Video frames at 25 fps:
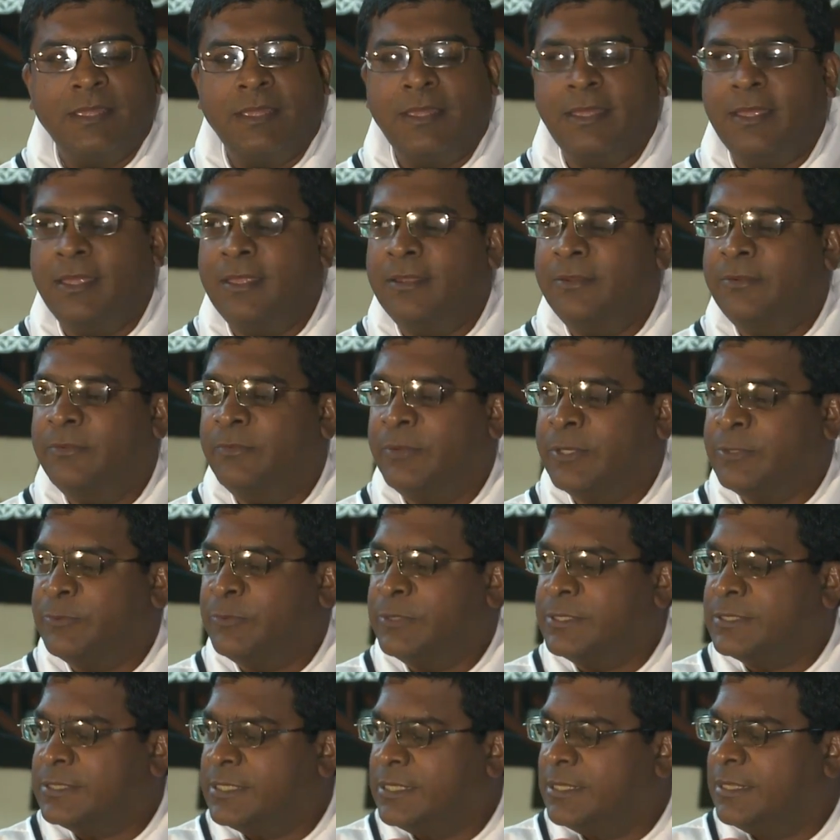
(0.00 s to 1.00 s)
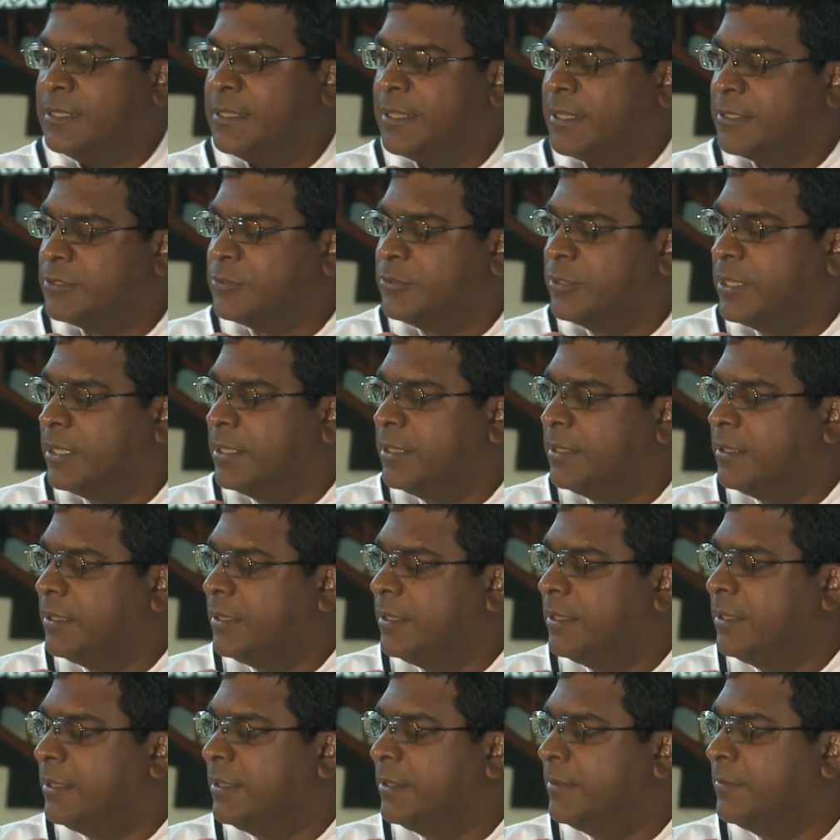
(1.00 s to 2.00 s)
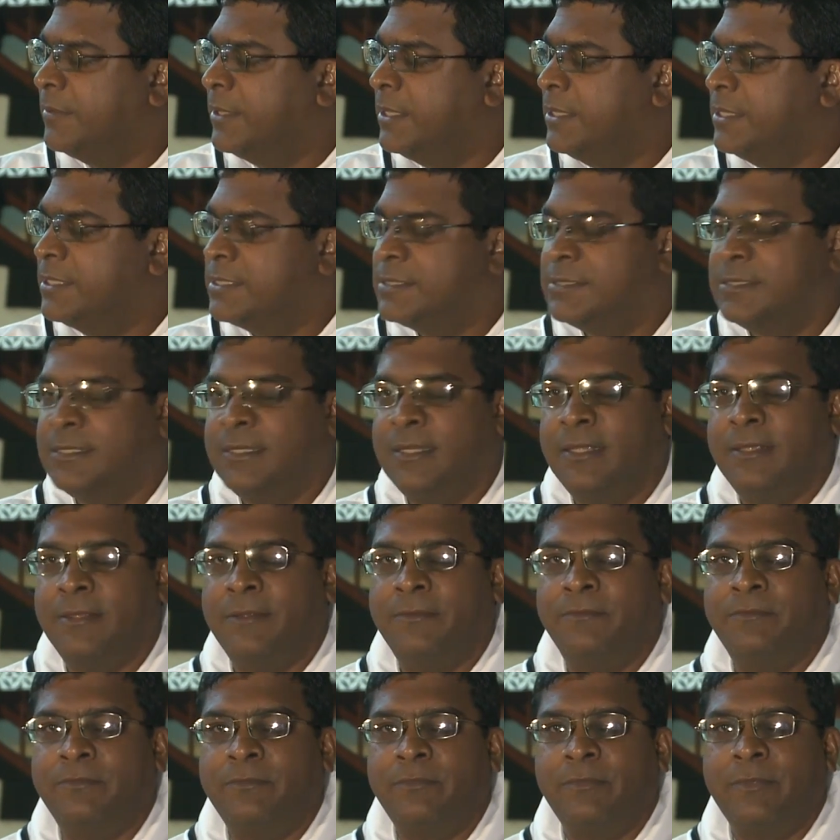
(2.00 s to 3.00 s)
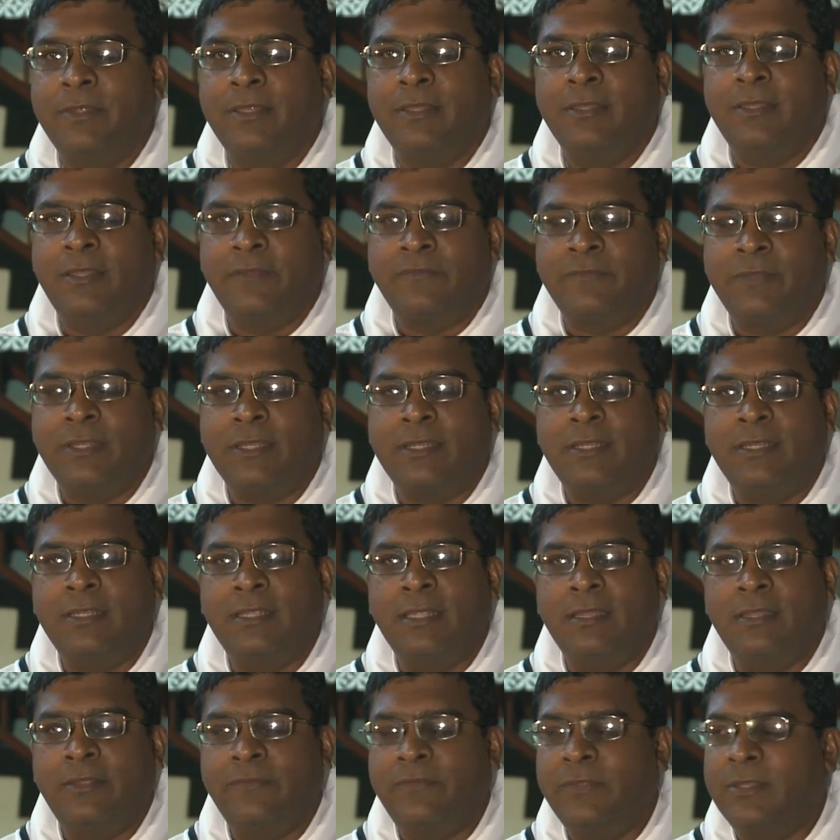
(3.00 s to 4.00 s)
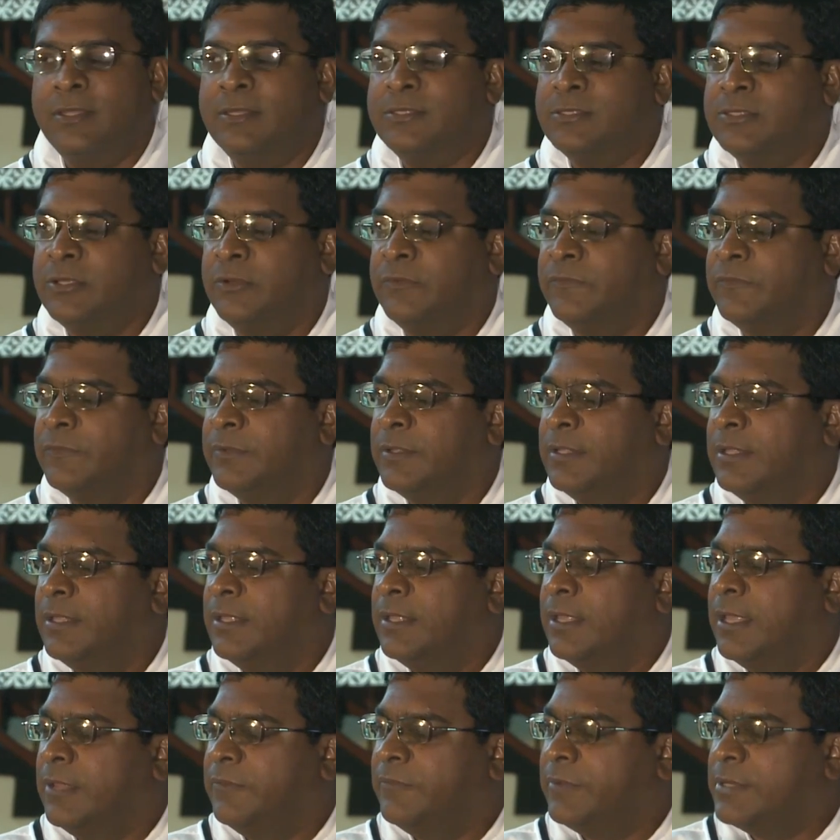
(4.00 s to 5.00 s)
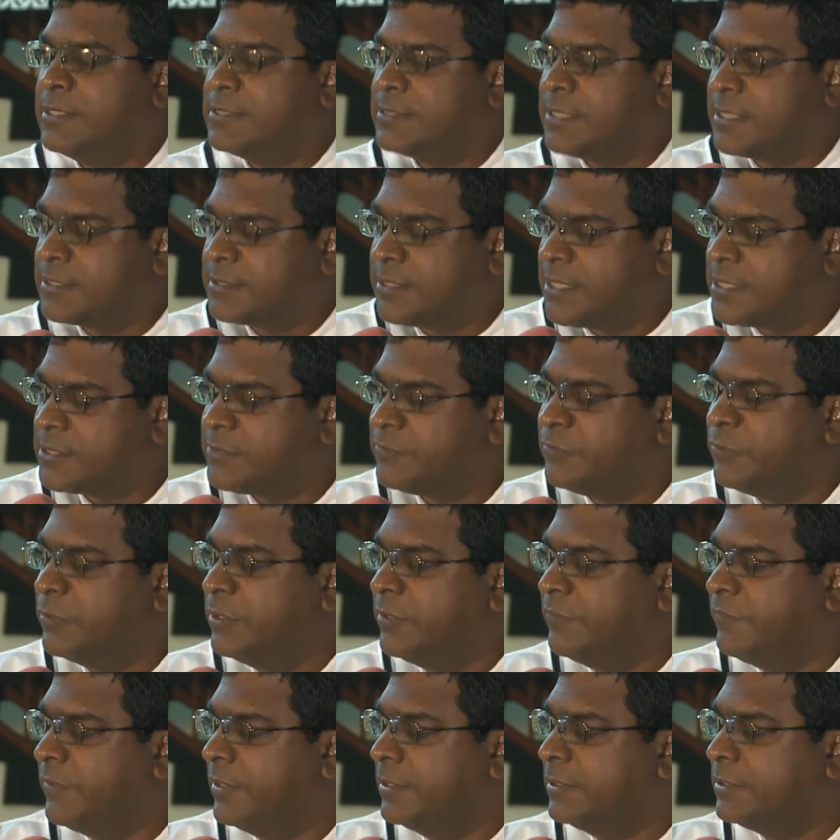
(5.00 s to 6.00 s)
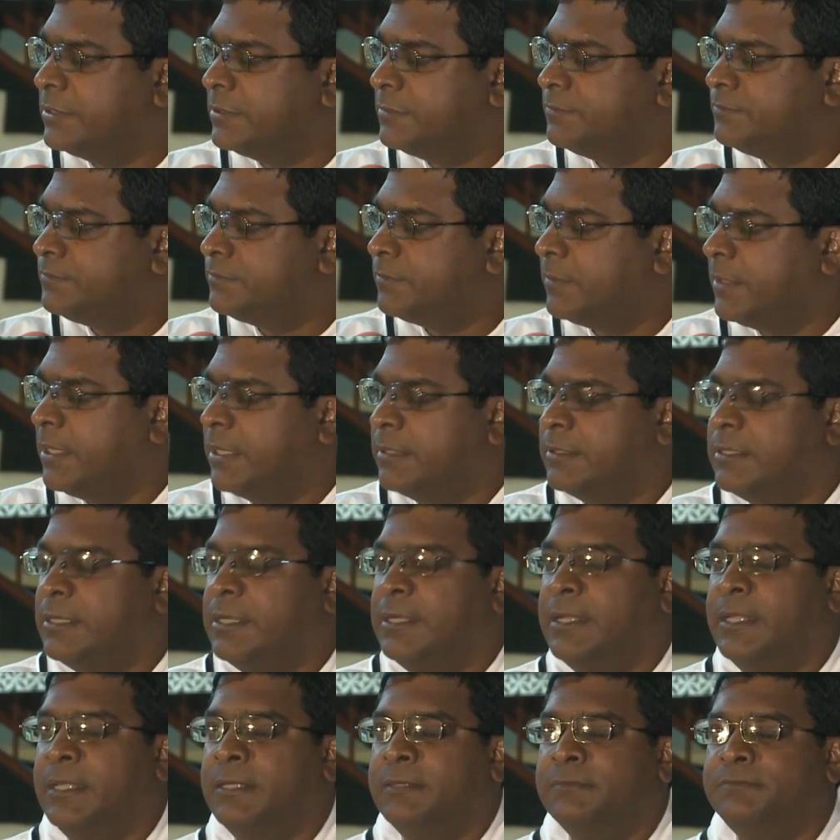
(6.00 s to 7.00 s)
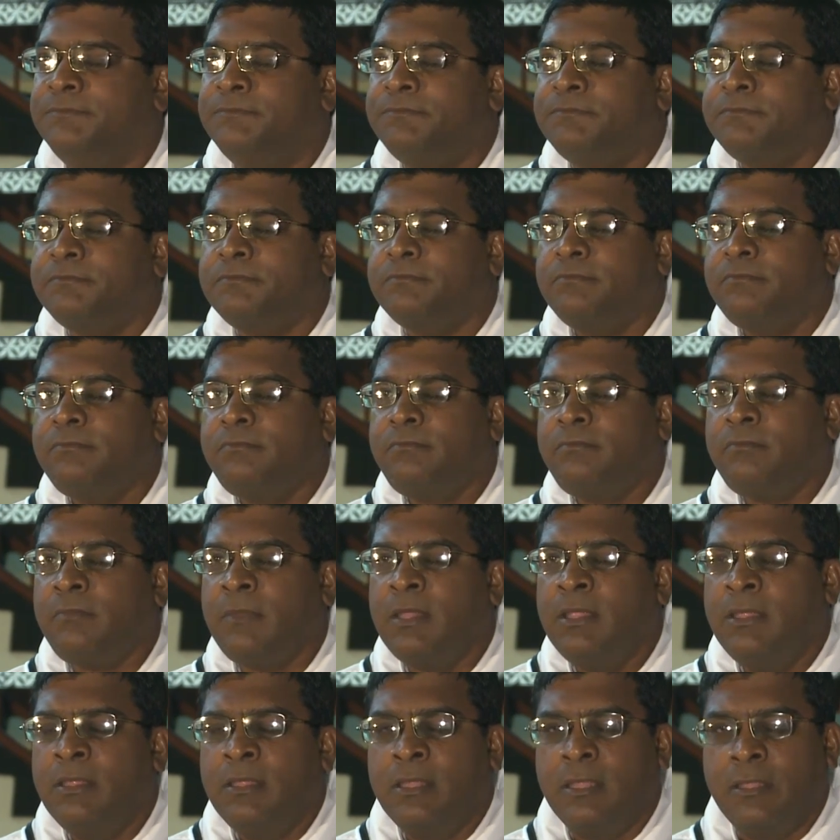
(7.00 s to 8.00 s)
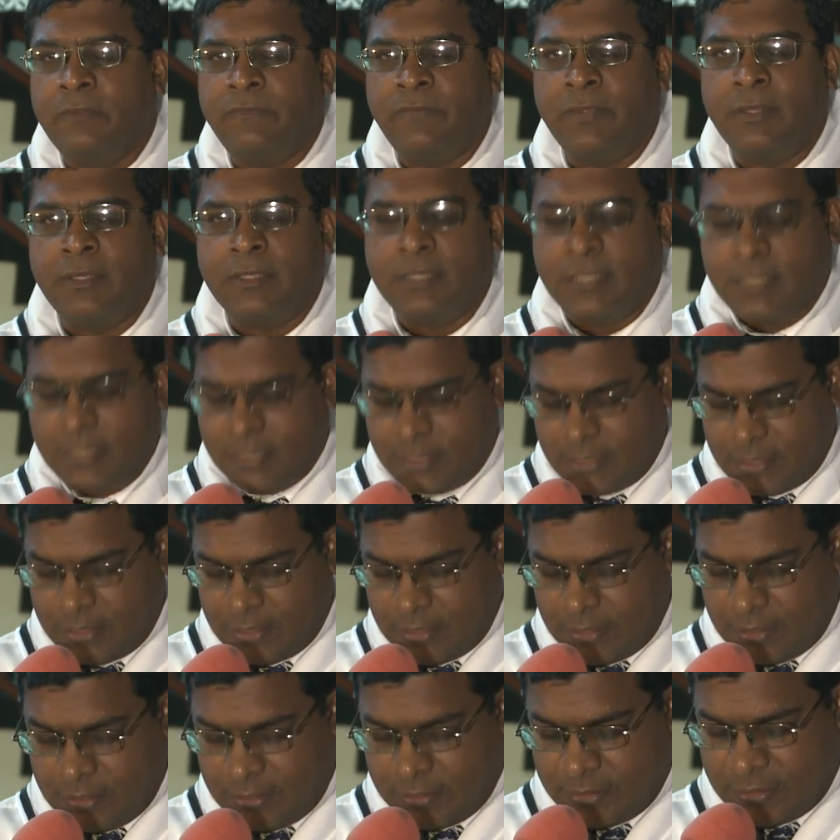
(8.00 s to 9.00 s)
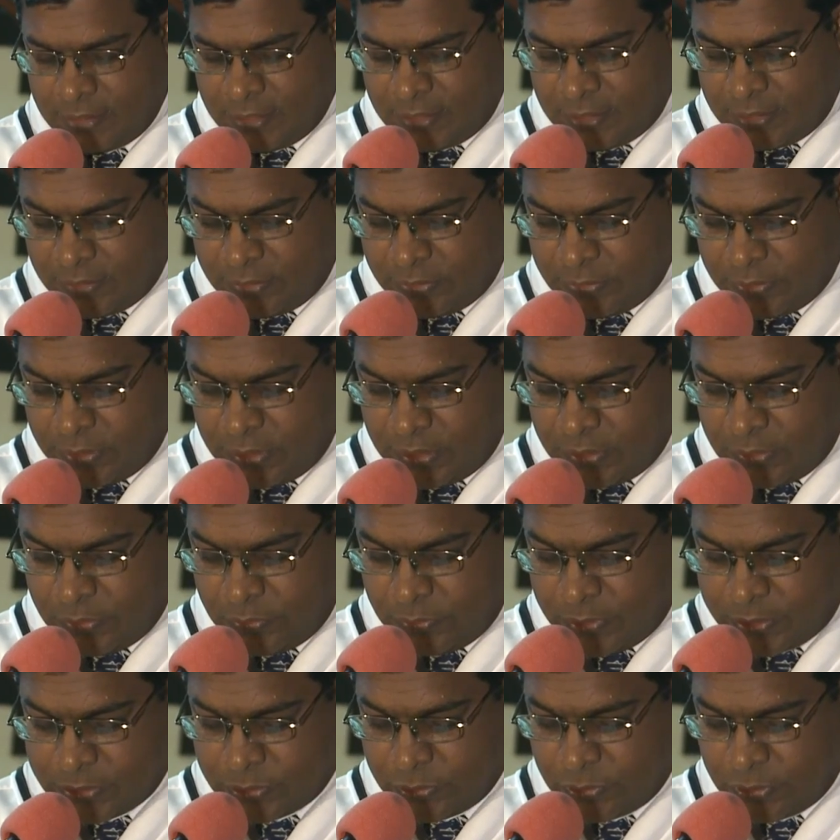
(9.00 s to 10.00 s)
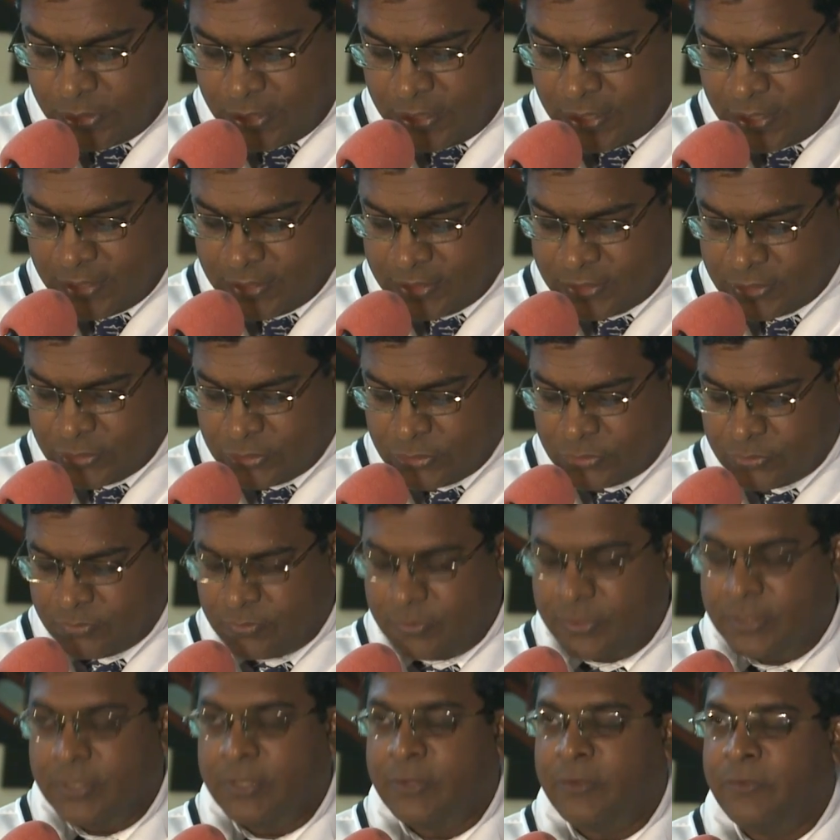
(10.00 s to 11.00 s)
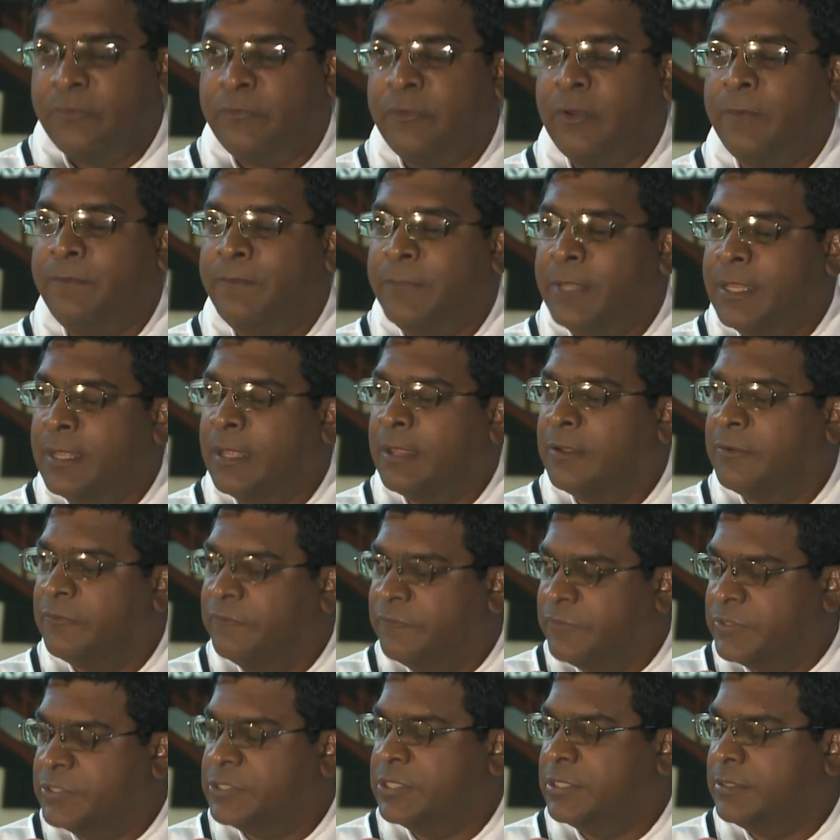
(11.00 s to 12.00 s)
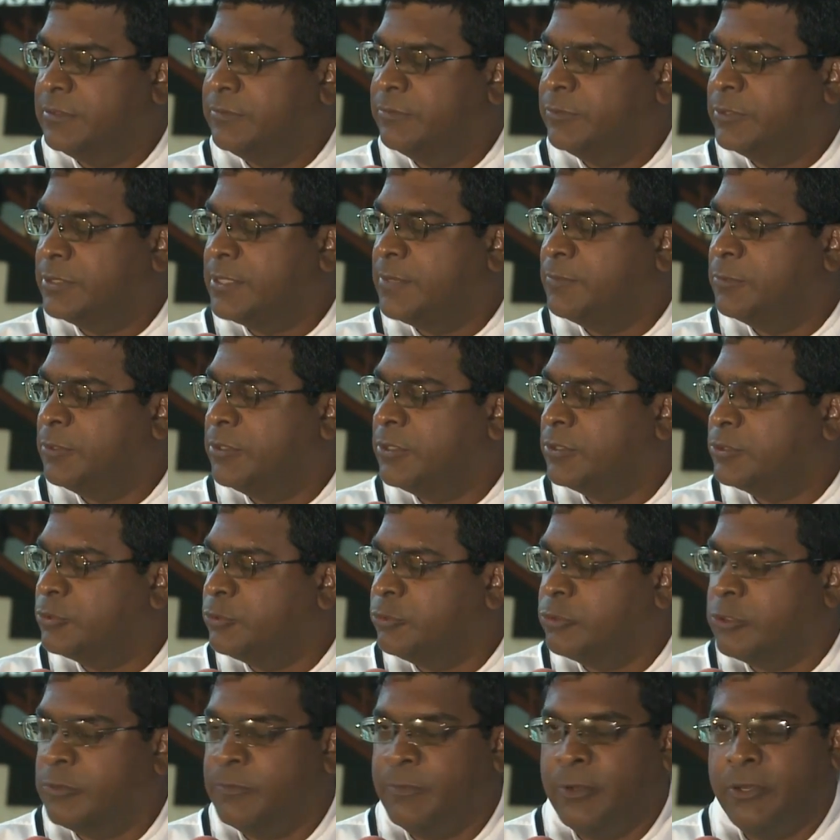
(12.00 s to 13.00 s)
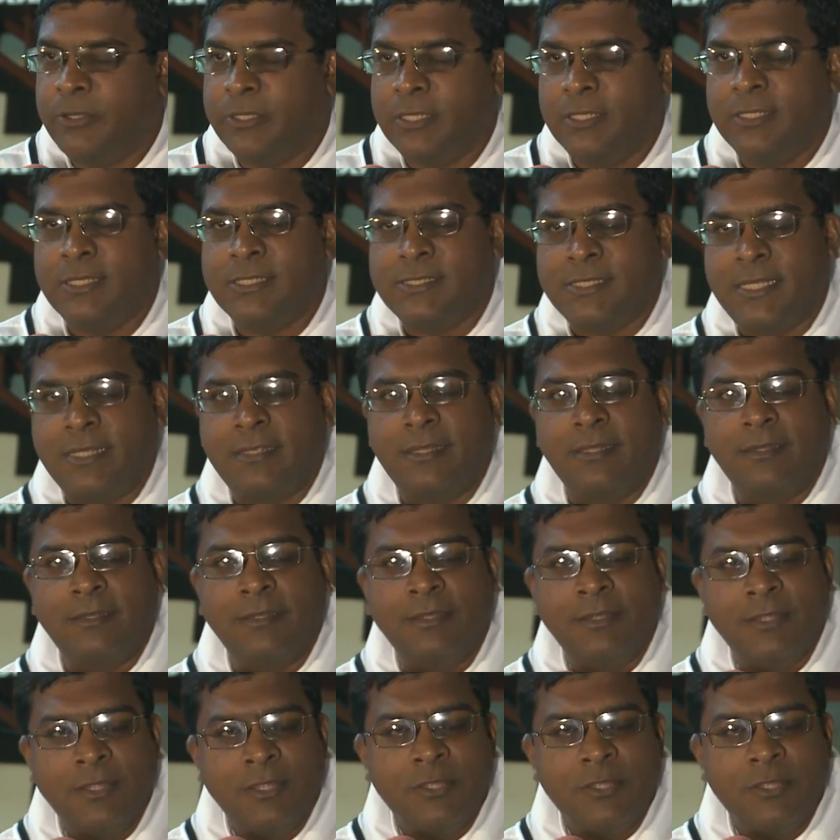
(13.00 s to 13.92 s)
And what we see here today is definitely an evidence of a very successful event, a three-day event that was organized for a bigger vision, which I'm going to talk about in a second.